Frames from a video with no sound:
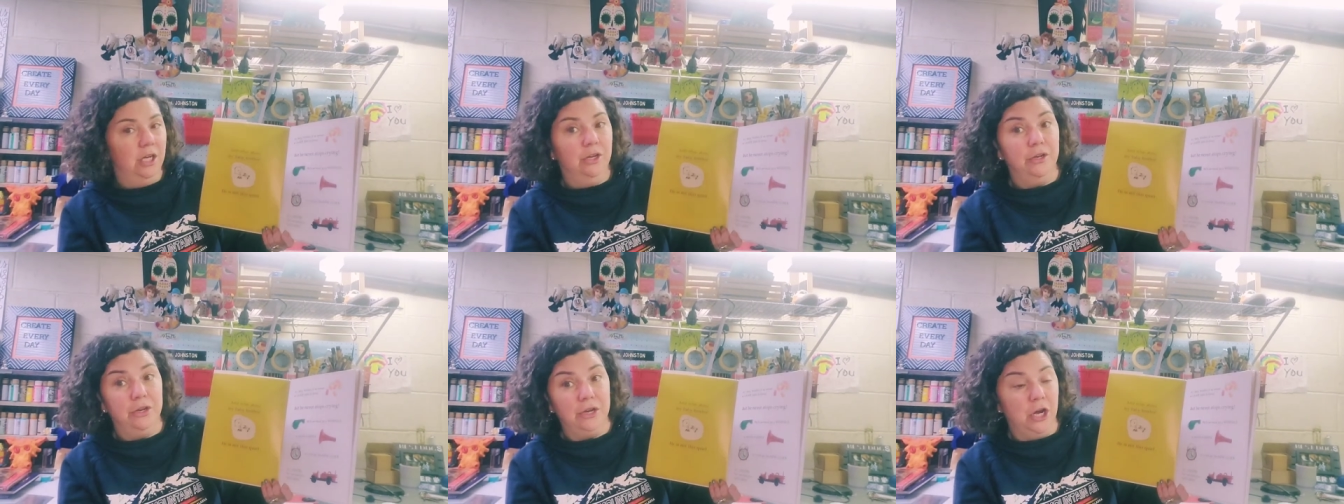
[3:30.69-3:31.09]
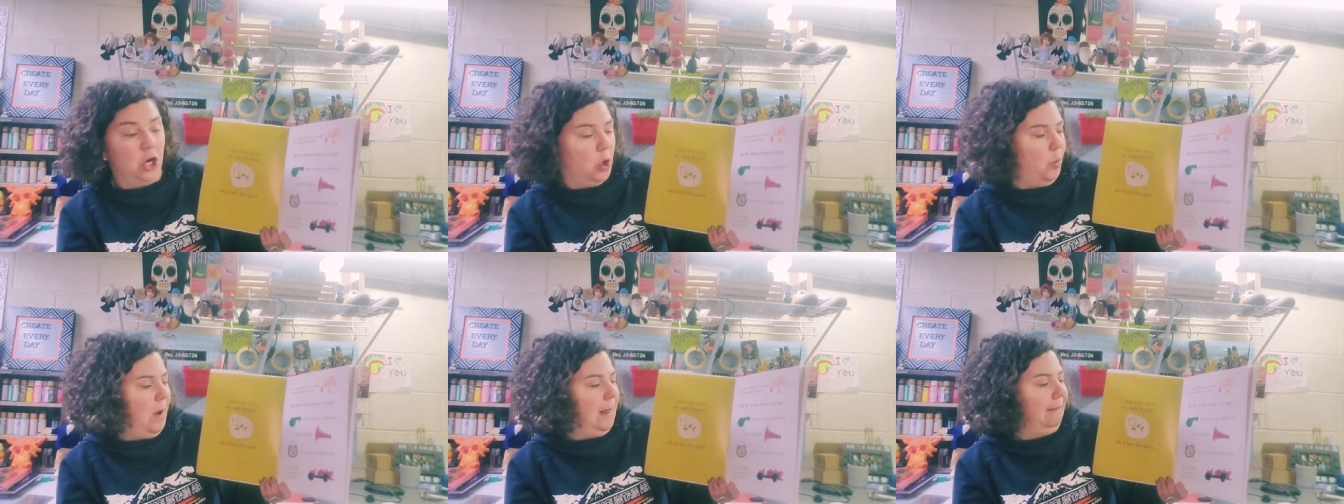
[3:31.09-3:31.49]

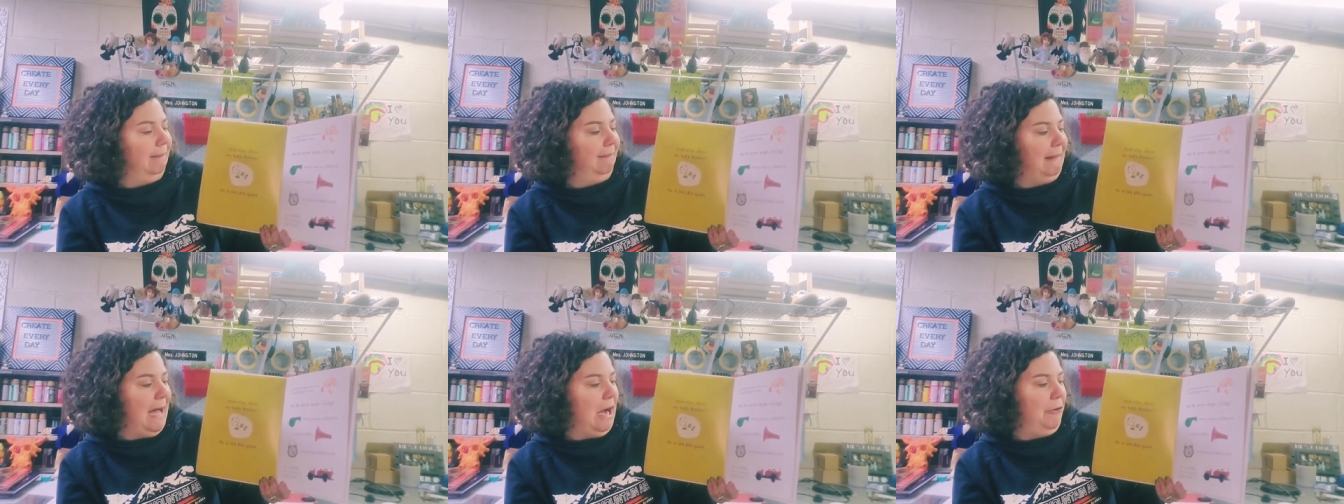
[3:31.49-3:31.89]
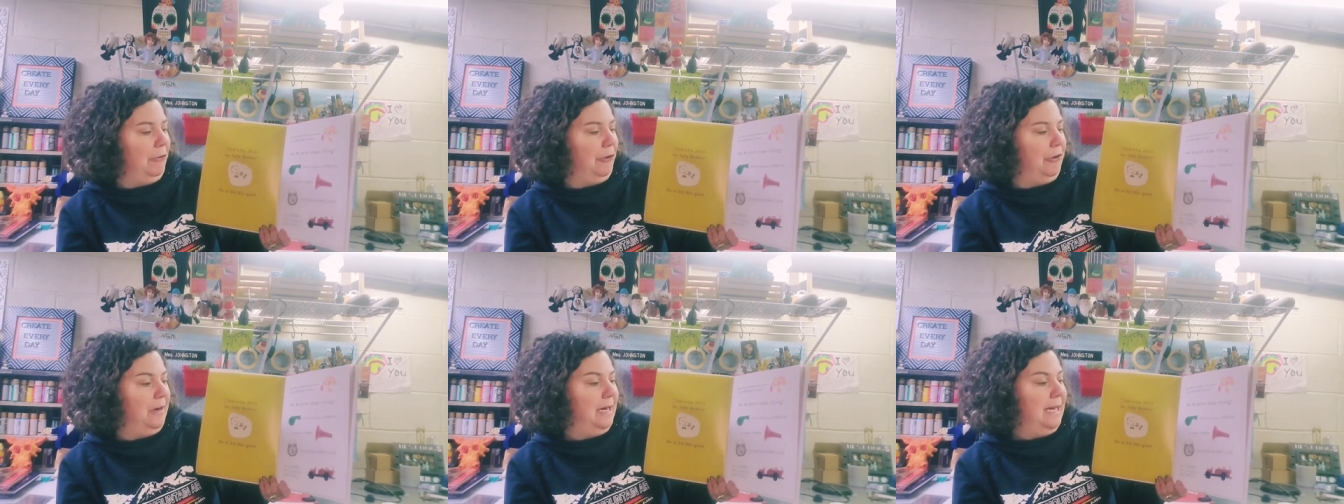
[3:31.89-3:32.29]
No,
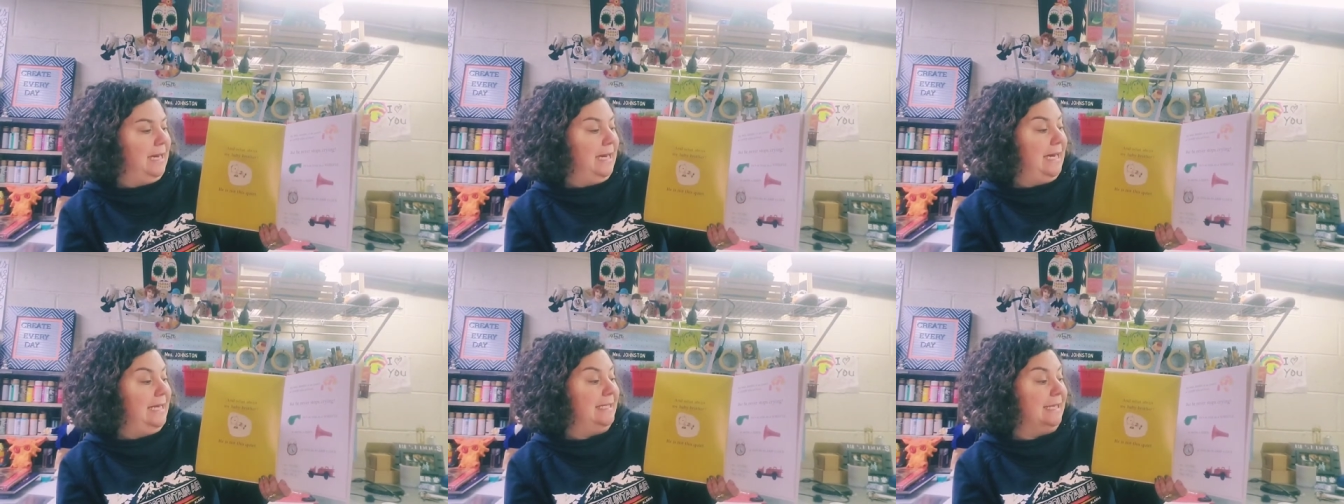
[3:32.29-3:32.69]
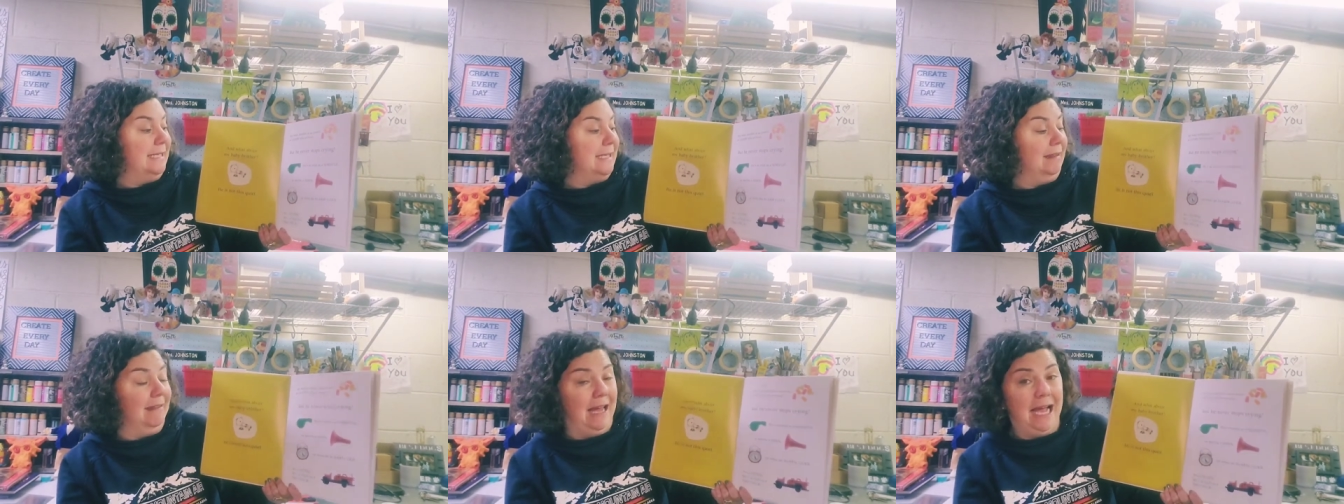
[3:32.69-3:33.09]
louder. He's as
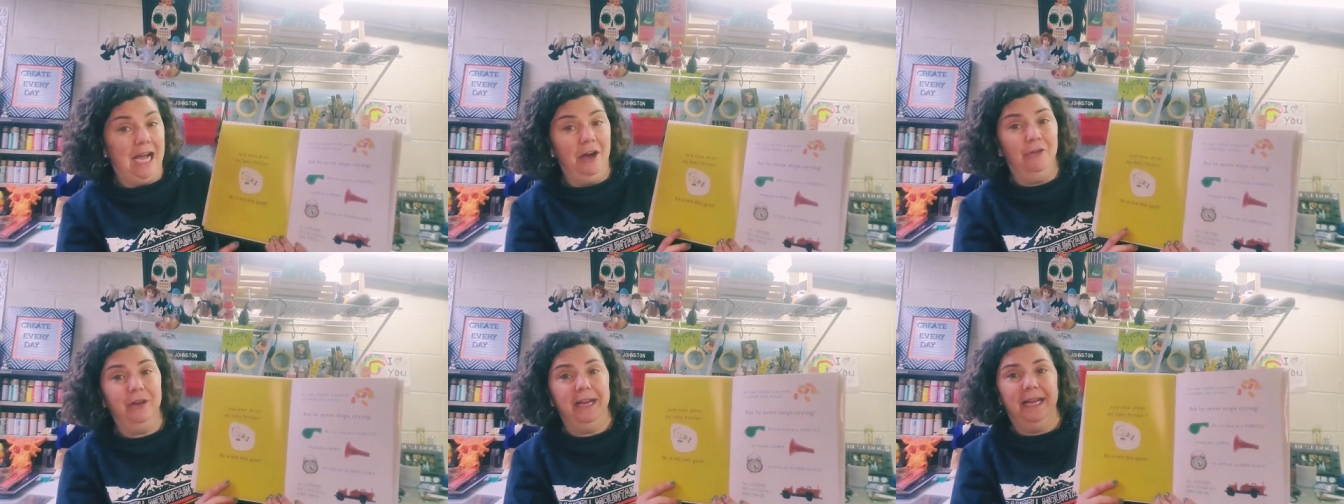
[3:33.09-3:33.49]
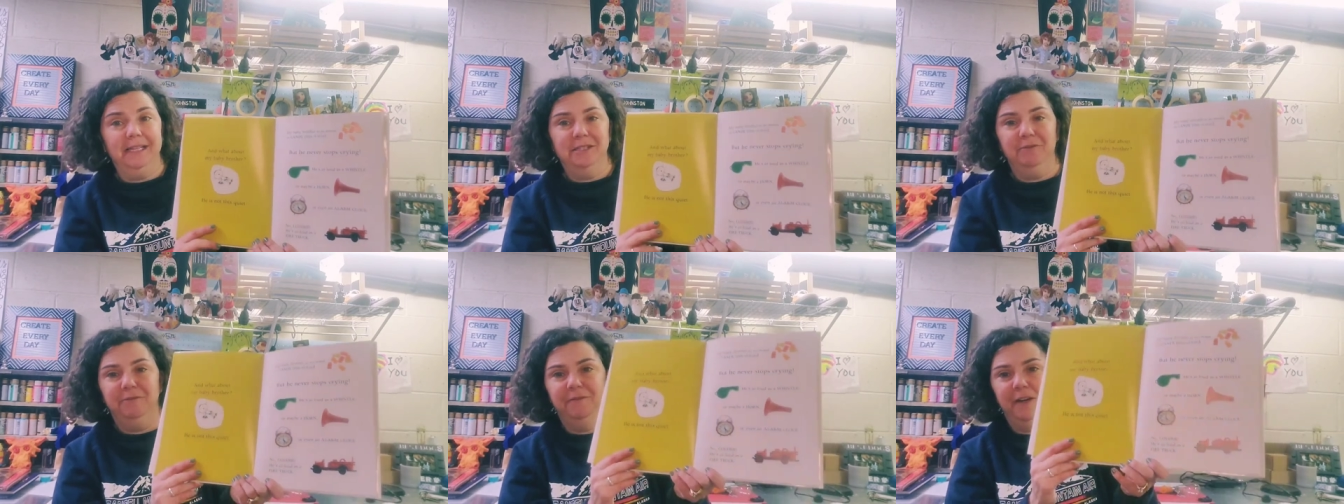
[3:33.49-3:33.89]
loud as
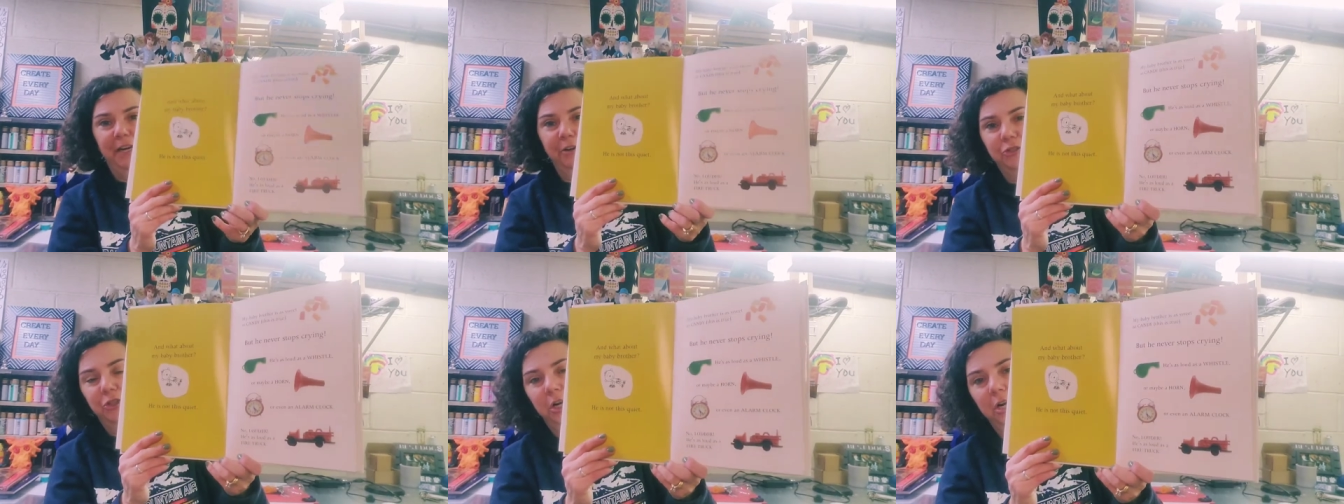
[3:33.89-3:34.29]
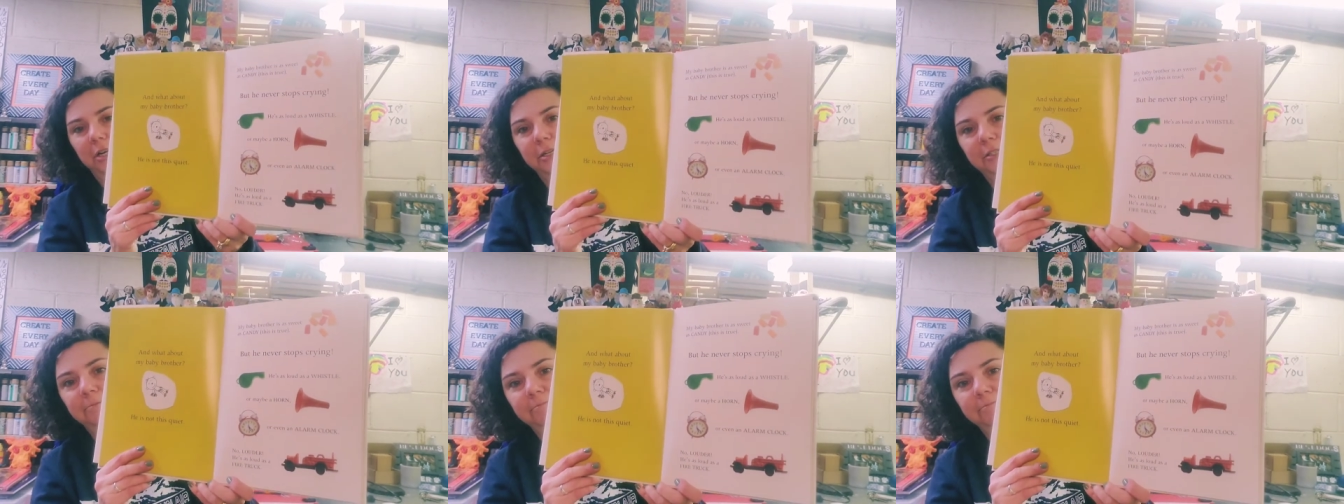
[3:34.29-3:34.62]
a fire truck.